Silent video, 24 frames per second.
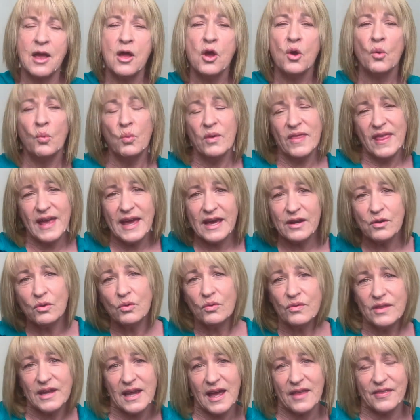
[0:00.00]
without all
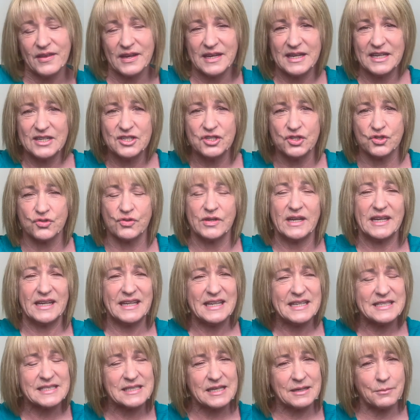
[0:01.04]
the other history, it
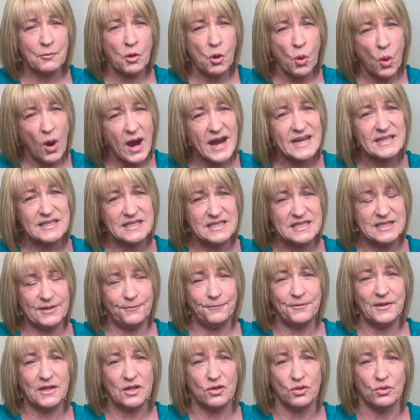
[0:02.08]
is quite
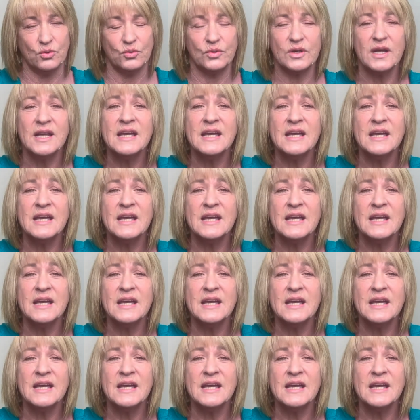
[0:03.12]
difficult